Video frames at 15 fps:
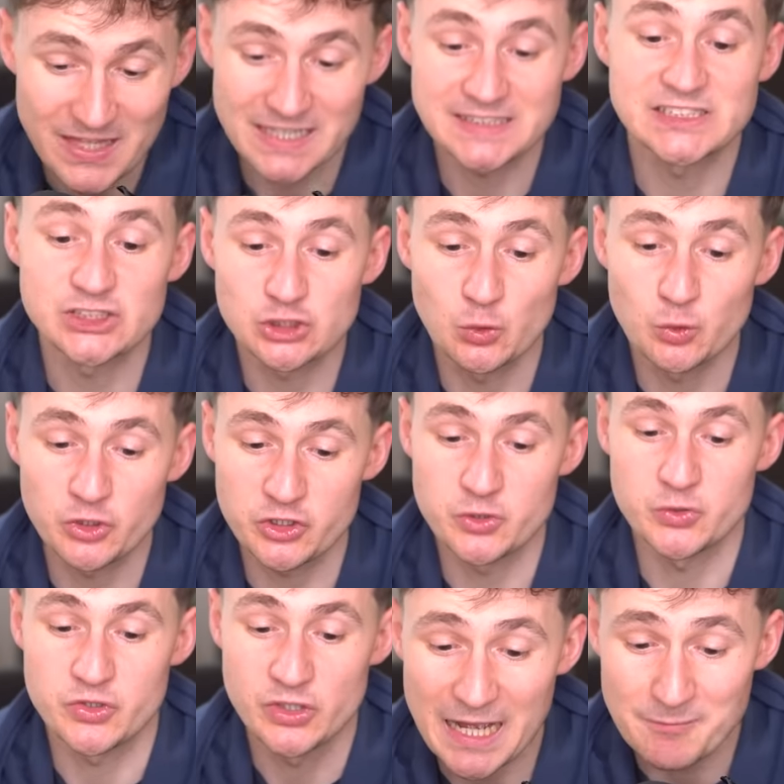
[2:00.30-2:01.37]
That is so
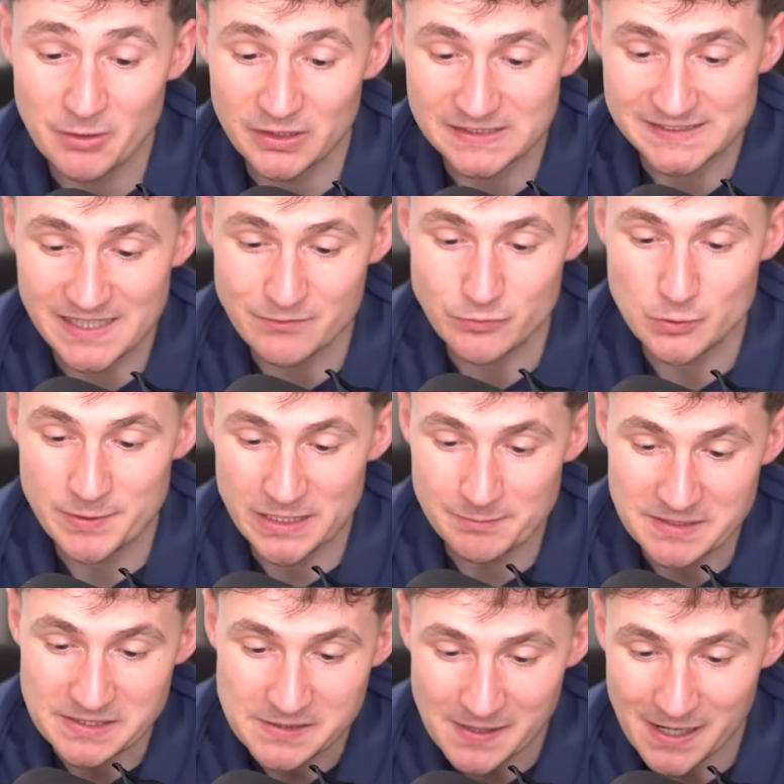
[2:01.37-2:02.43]
cute. I'm gonna save you,
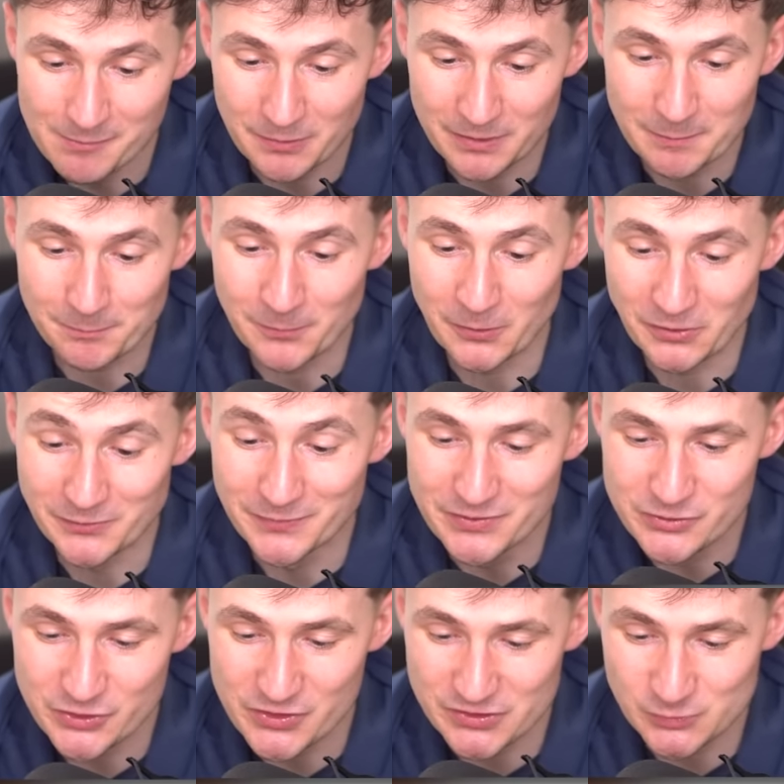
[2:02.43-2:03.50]
baby. I'm gonna put you
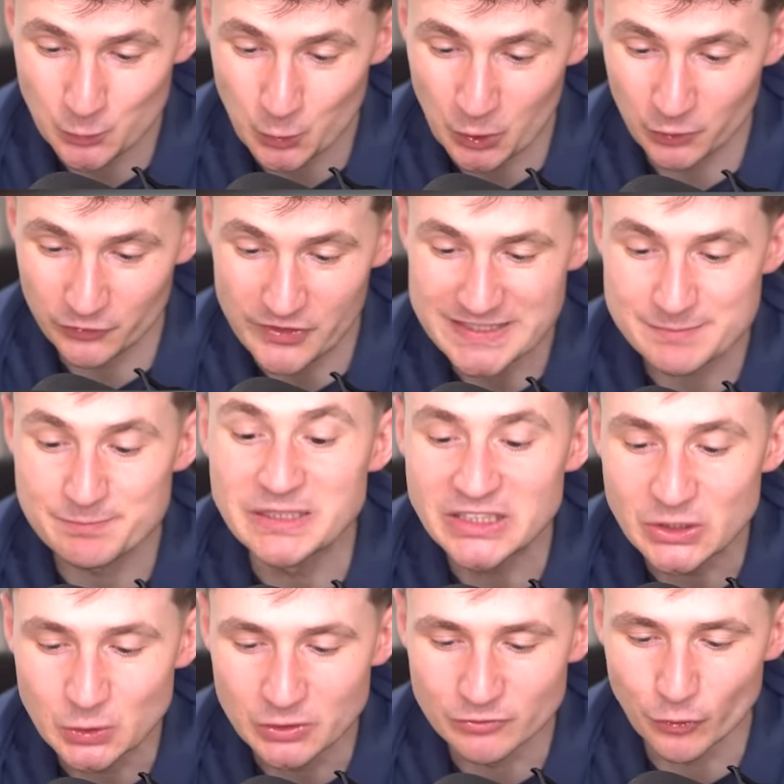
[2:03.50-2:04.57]
into this world, this
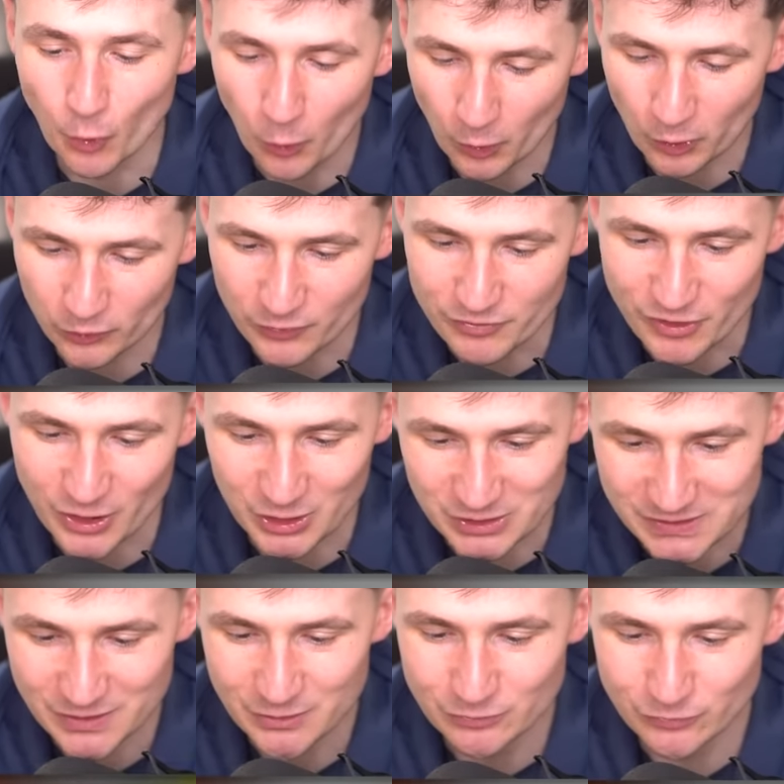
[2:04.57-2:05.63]
beautiful world of
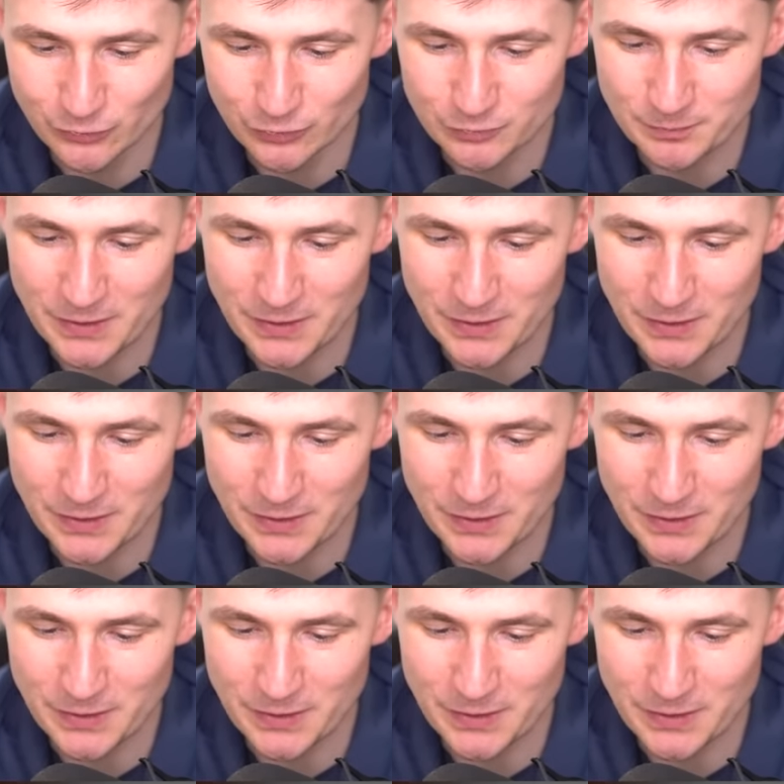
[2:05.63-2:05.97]
ours, full of